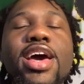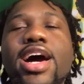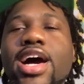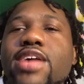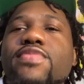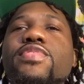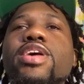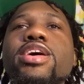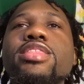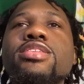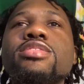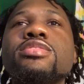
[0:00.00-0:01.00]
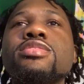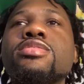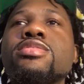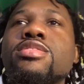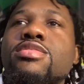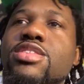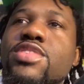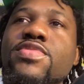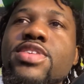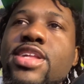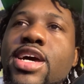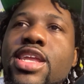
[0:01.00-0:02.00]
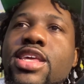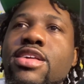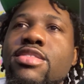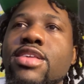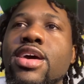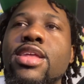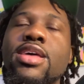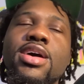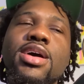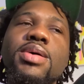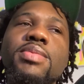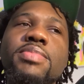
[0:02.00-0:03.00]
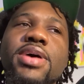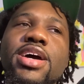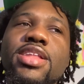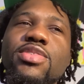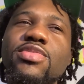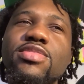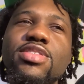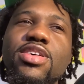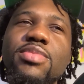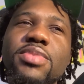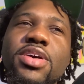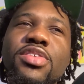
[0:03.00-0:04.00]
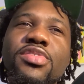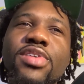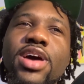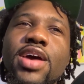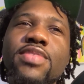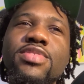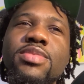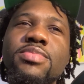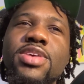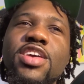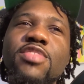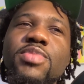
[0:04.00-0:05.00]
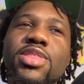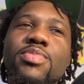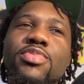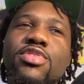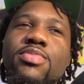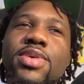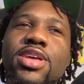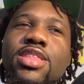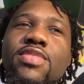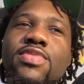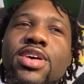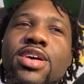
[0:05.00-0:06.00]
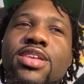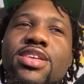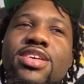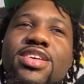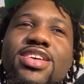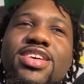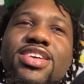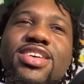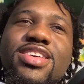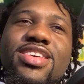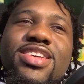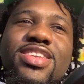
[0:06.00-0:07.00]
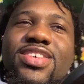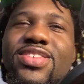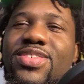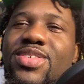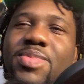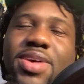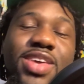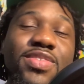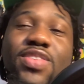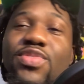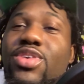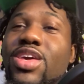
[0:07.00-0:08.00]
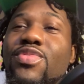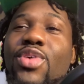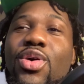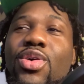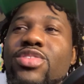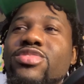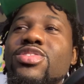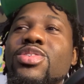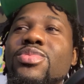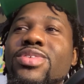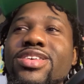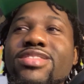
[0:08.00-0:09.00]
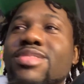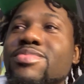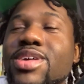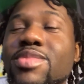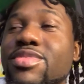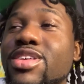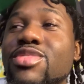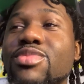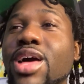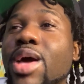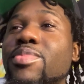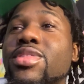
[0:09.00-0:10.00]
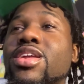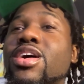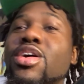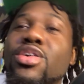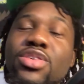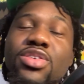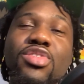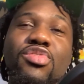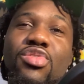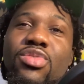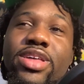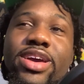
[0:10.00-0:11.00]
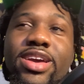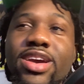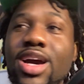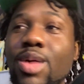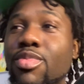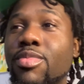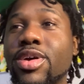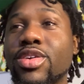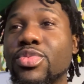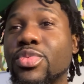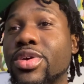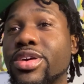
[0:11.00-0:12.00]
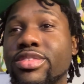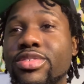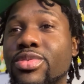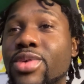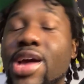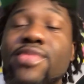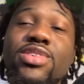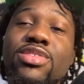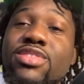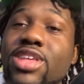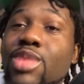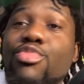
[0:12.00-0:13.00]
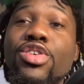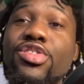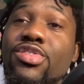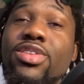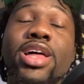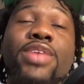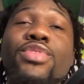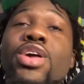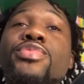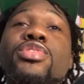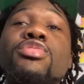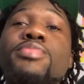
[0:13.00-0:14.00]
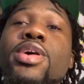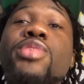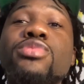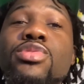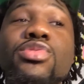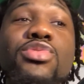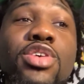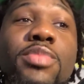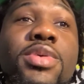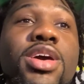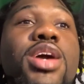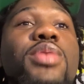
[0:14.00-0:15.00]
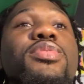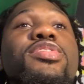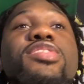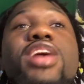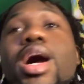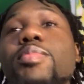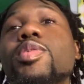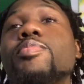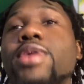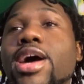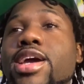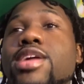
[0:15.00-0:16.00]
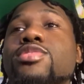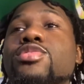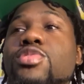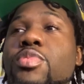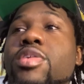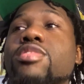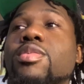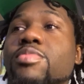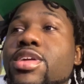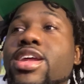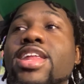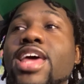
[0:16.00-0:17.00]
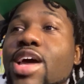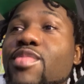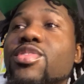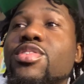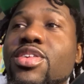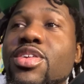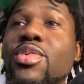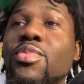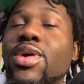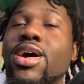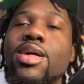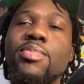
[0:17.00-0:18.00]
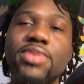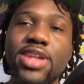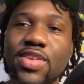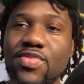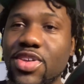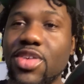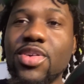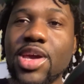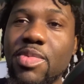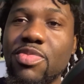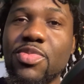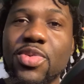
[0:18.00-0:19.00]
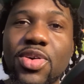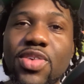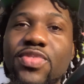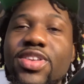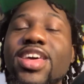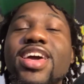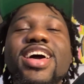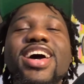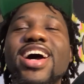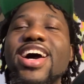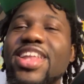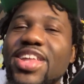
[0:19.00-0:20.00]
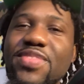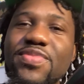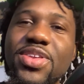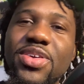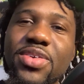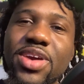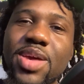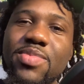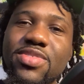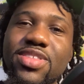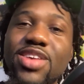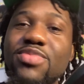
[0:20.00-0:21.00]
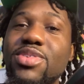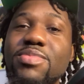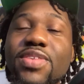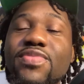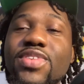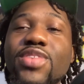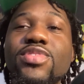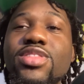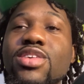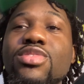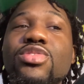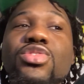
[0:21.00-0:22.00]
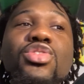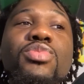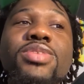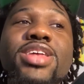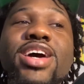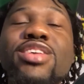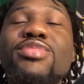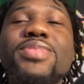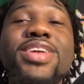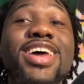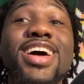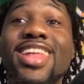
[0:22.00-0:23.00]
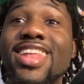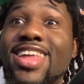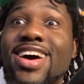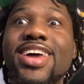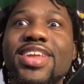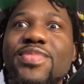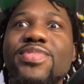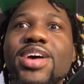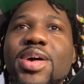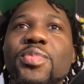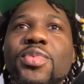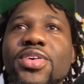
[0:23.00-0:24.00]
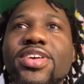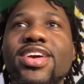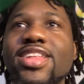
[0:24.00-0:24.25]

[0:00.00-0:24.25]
I find that the silver lining is that by losing all my drives, it gave me the perspective that, even if you give your all to your work, sometimes things will happen that are out of your control that can compromise work. So you have to celebrate your life. You have to smile through the storm, which got me back into doing something that I haven't done in a while, playing video games more often. I love video games. That's one of my favorite things to do, but I spend a lot of time working.